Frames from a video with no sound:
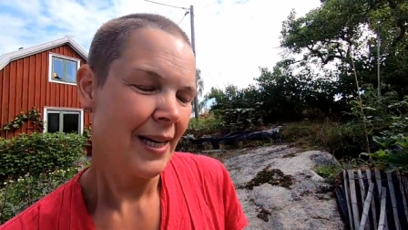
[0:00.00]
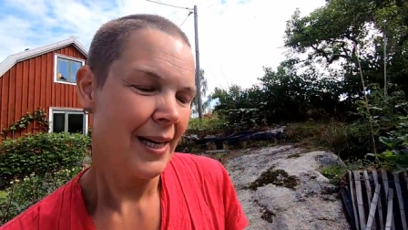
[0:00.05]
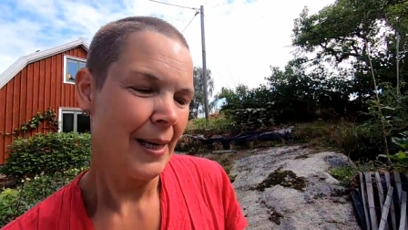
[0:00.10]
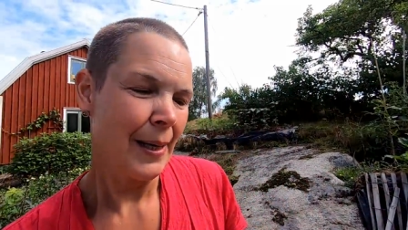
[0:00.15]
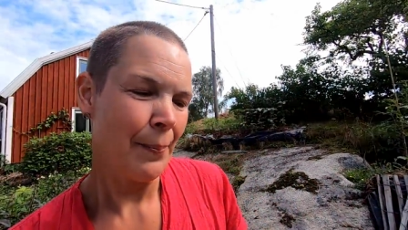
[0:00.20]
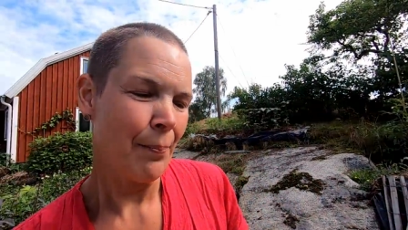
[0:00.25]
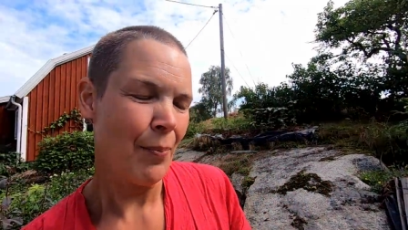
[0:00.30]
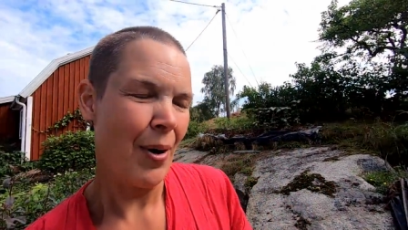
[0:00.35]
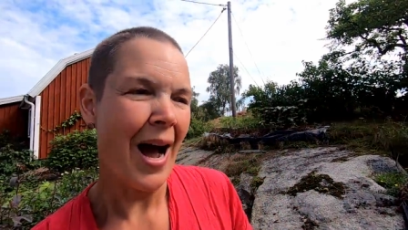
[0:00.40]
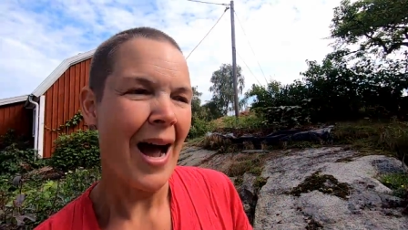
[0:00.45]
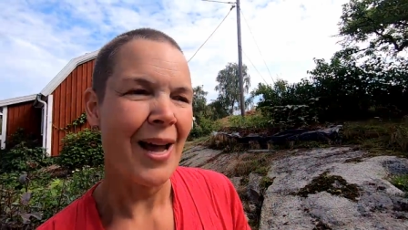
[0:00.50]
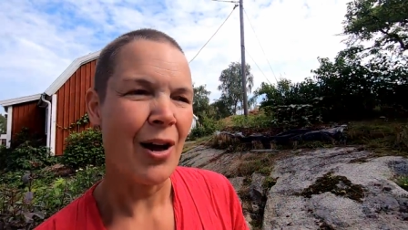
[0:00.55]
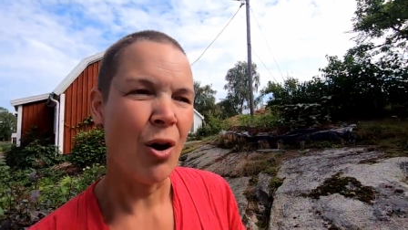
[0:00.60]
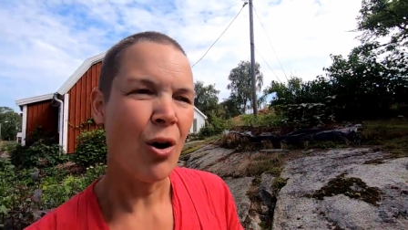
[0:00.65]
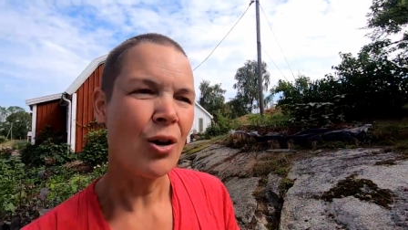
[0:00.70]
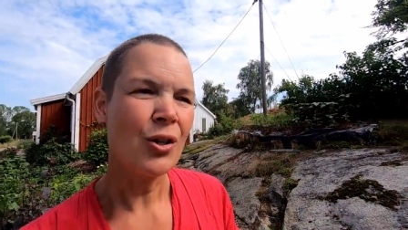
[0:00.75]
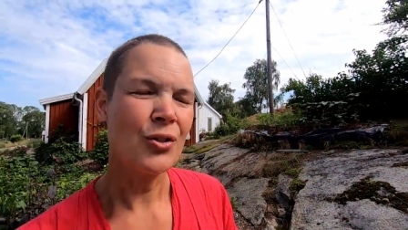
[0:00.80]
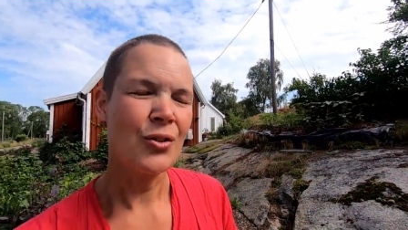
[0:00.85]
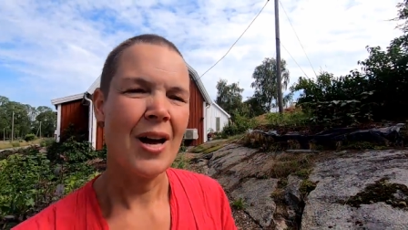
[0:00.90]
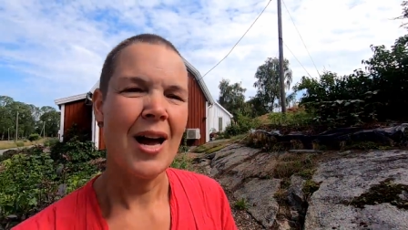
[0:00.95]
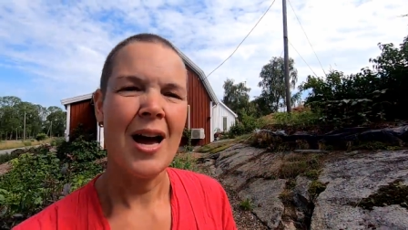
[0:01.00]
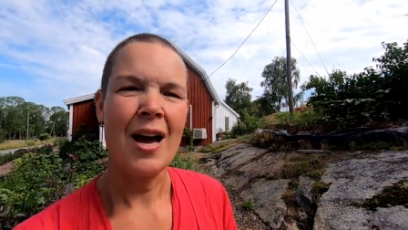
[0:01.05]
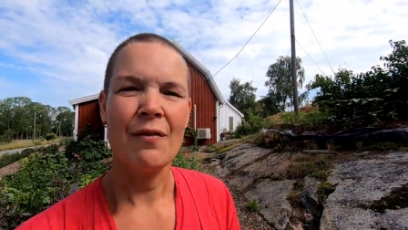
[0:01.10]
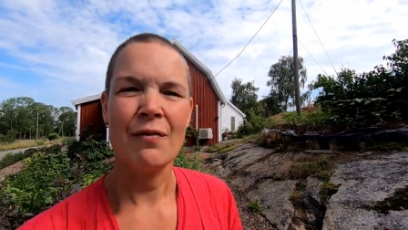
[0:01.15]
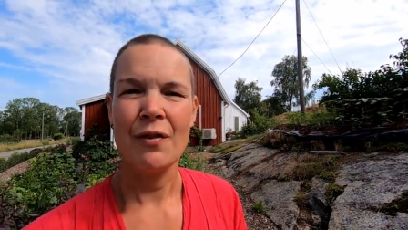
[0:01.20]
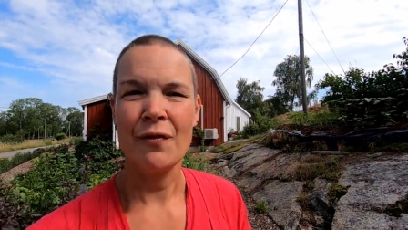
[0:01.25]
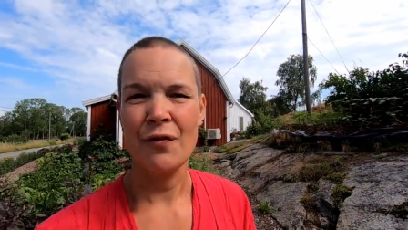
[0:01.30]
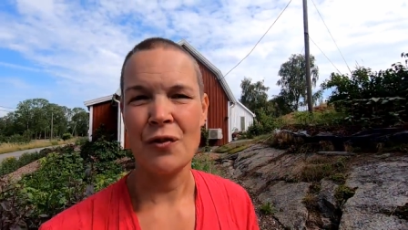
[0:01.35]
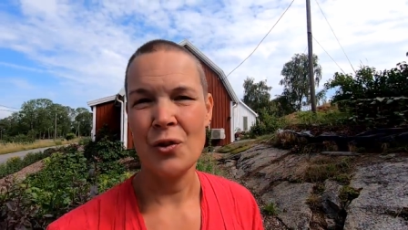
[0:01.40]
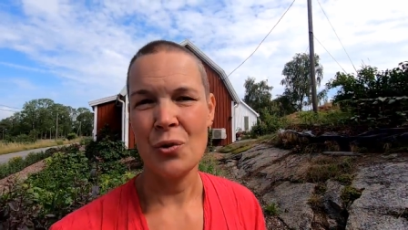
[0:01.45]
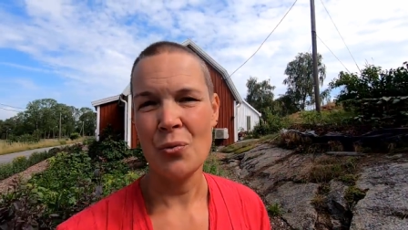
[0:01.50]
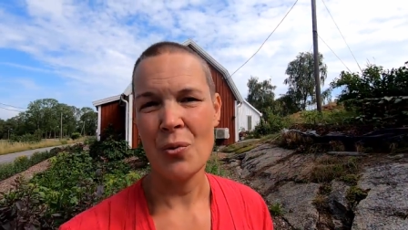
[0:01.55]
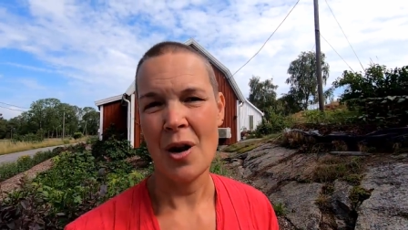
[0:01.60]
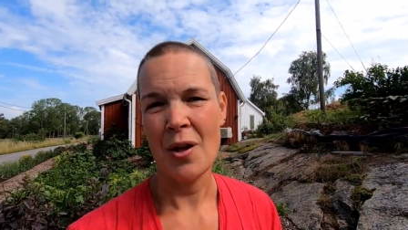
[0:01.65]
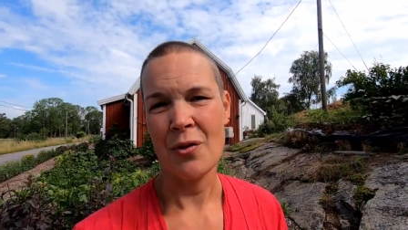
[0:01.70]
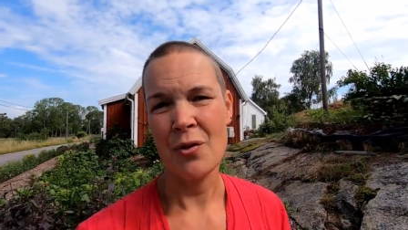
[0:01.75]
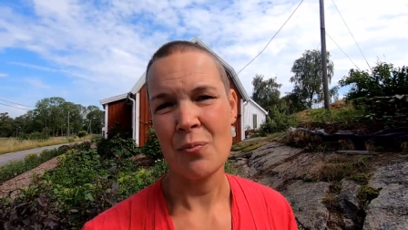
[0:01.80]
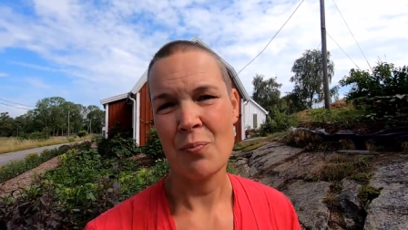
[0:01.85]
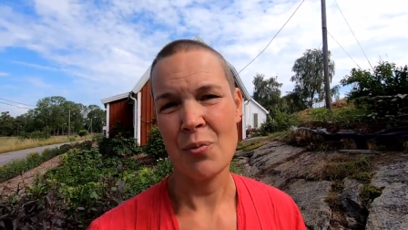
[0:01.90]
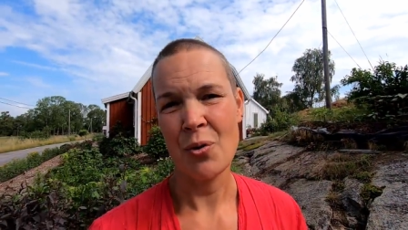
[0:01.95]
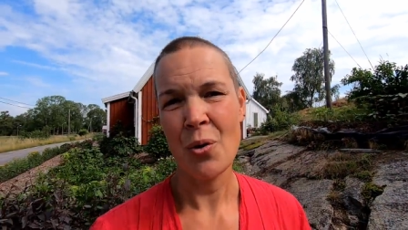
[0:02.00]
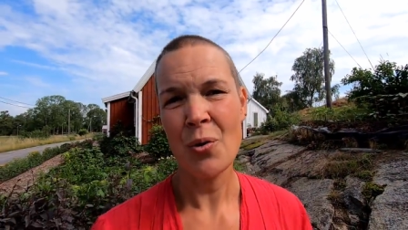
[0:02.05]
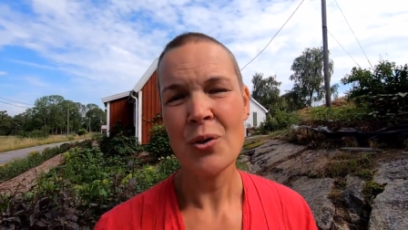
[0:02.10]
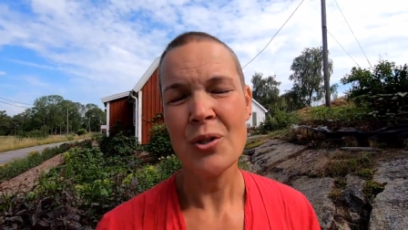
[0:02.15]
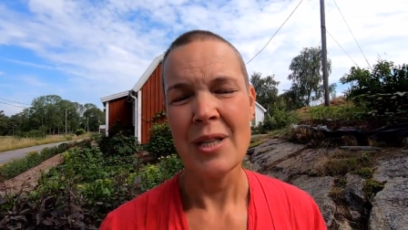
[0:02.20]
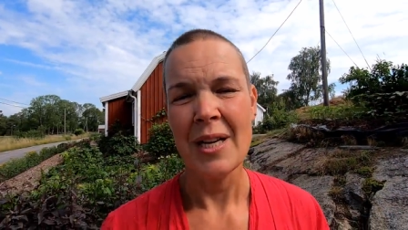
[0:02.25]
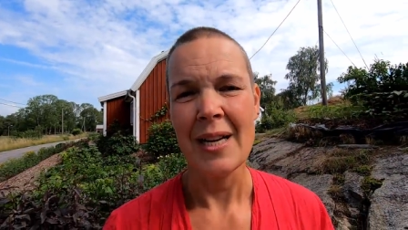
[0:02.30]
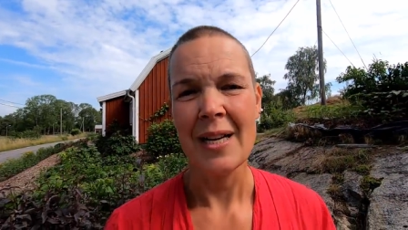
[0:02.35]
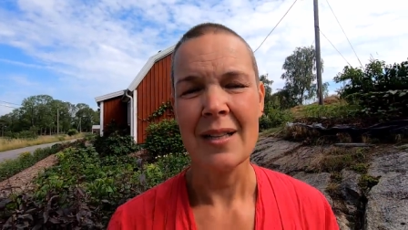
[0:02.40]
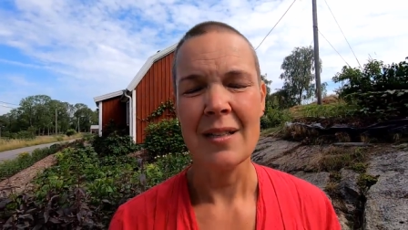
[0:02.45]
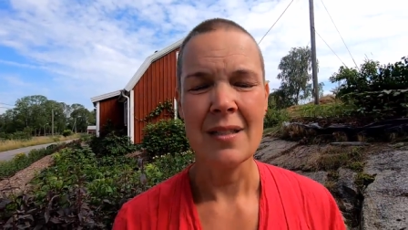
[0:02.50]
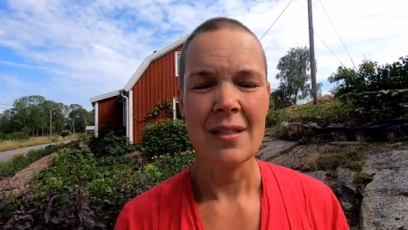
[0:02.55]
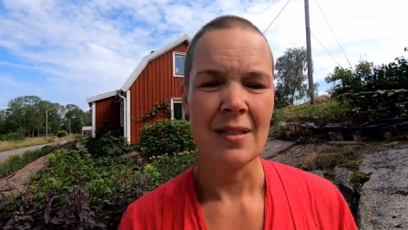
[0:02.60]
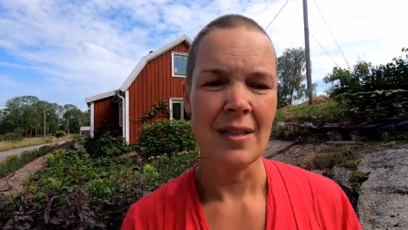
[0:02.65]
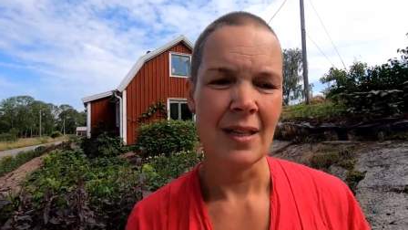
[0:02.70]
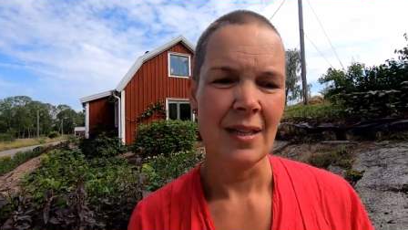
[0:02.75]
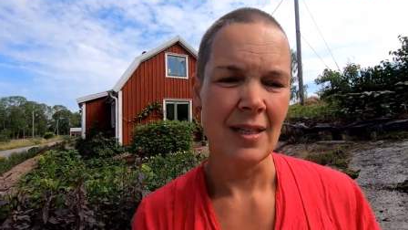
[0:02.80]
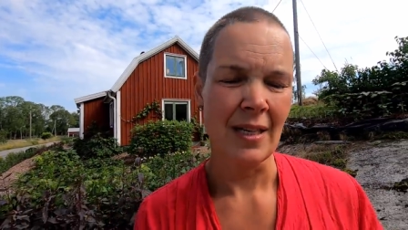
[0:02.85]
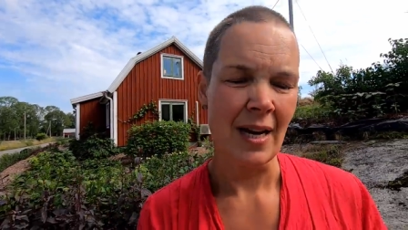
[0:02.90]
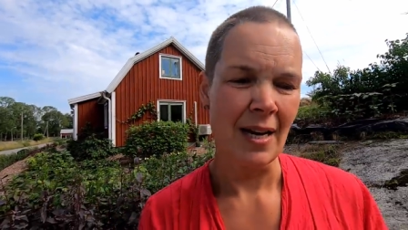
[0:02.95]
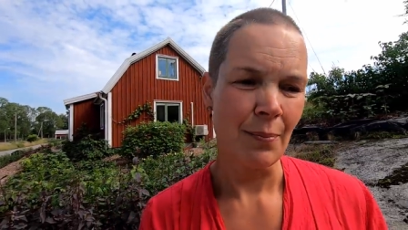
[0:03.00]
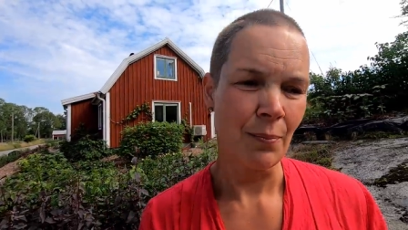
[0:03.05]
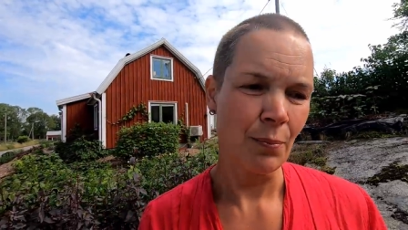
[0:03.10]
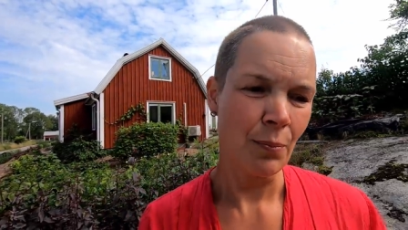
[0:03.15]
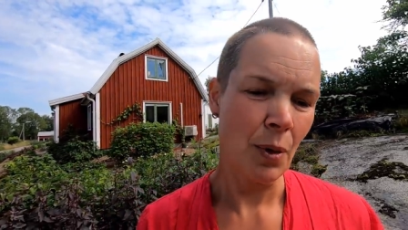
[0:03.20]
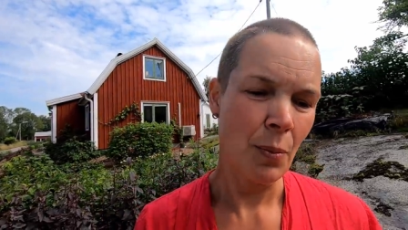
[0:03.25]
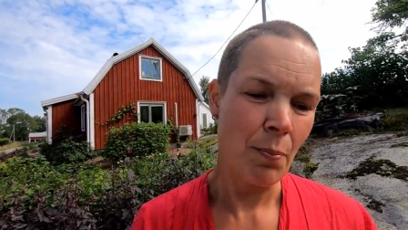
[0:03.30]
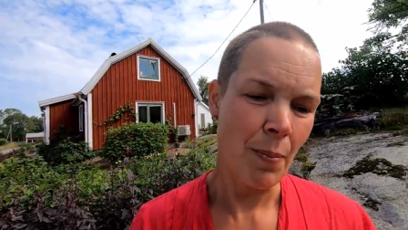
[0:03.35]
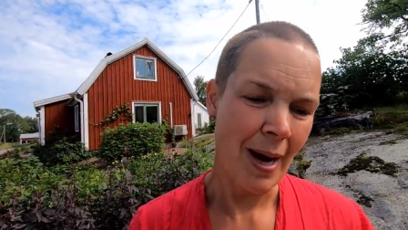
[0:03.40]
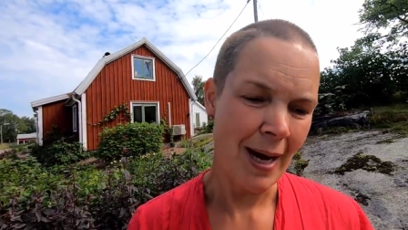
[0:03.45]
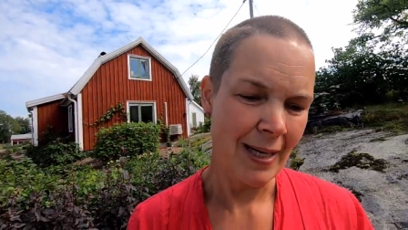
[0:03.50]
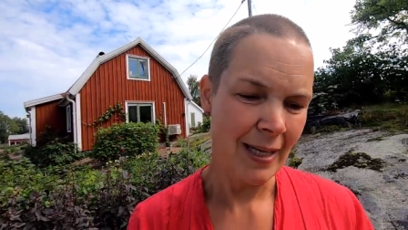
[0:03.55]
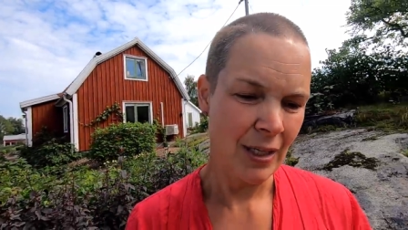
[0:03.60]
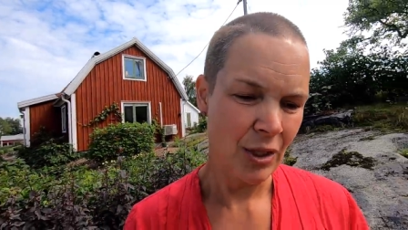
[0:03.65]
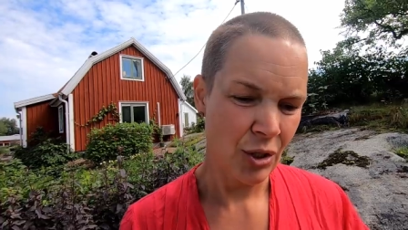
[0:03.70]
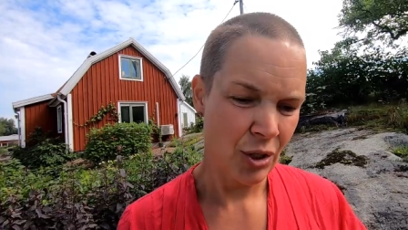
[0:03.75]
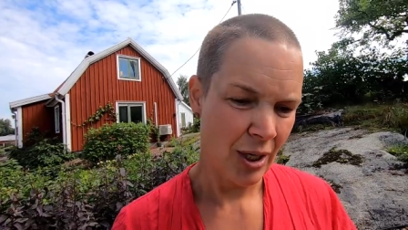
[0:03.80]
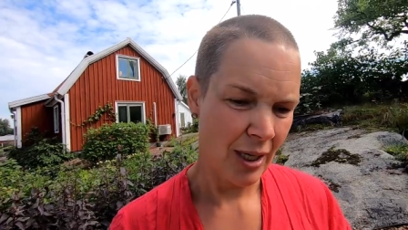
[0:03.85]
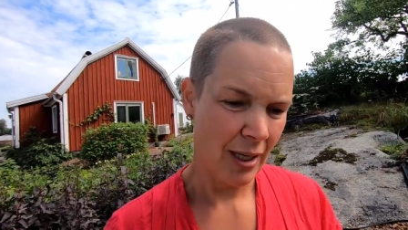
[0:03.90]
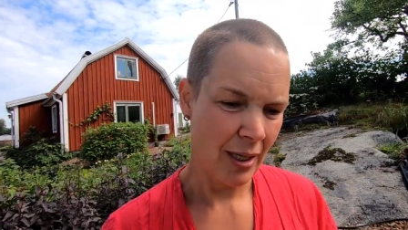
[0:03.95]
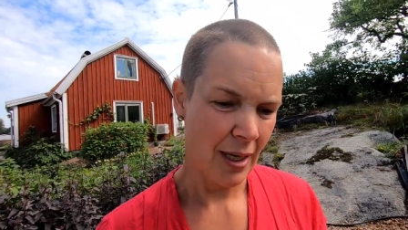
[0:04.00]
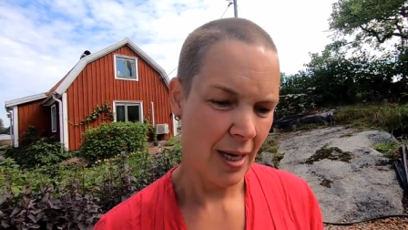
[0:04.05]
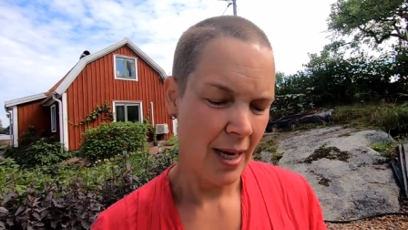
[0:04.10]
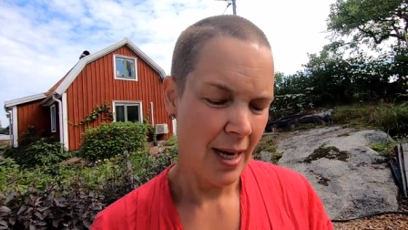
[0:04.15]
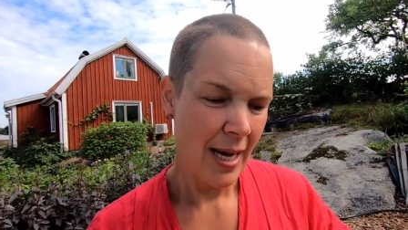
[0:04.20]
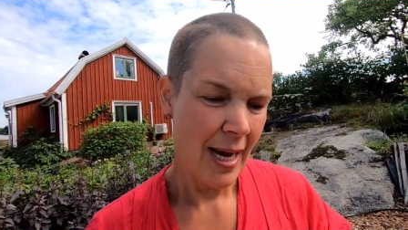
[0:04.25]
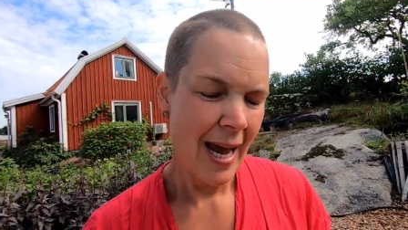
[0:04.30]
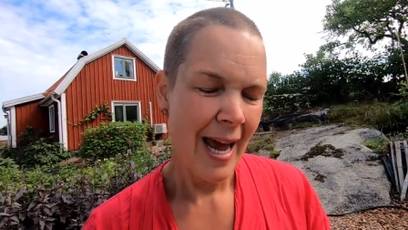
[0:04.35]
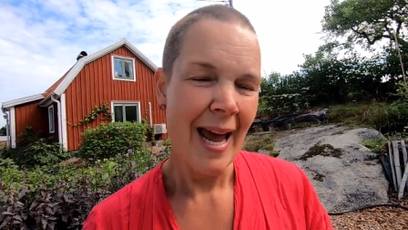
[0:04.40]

Um, I also have a few other projects that I'm managing